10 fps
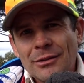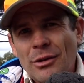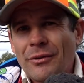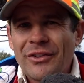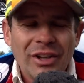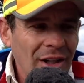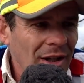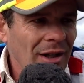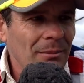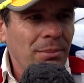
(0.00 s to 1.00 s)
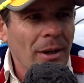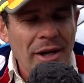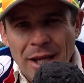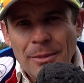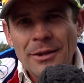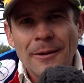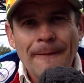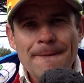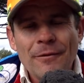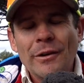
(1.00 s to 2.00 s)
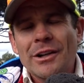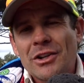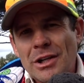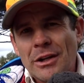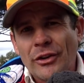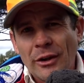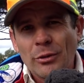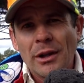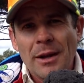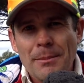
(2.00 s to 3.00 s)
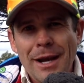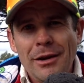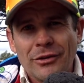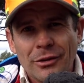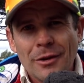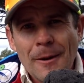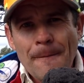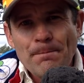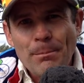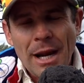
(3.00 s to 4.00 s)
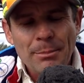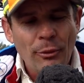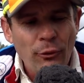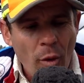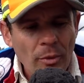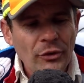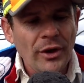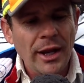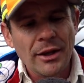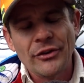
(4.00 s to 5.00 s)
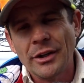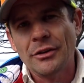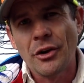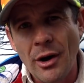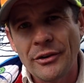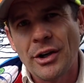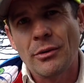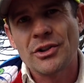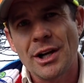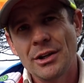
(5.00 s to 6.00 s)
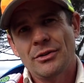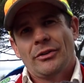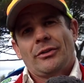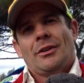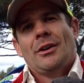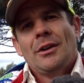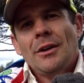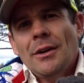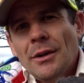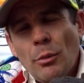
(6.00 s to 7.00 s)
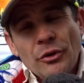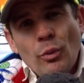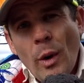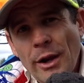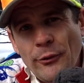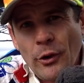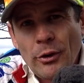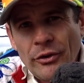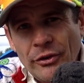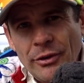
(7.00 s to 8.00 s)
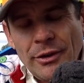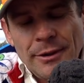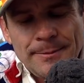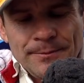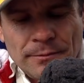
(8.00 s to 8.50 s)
Chronic fatigue, anemia, I feel like shit. So that's what led me to make performance-enhancing dietary changes. It wasn't weight-focused, you